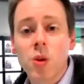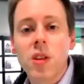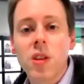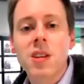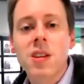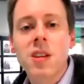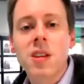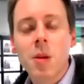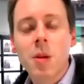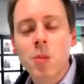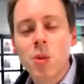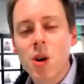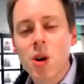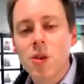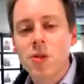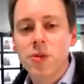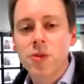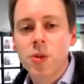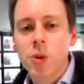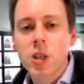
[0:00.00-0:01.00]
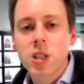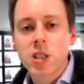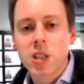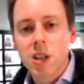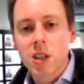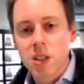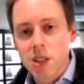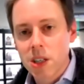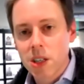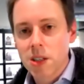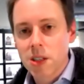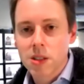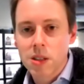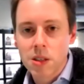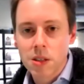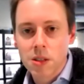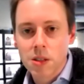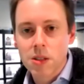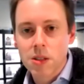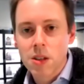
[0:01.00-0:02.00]
the number of voice
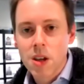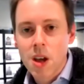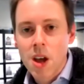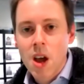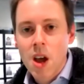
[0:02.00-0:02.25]
assistants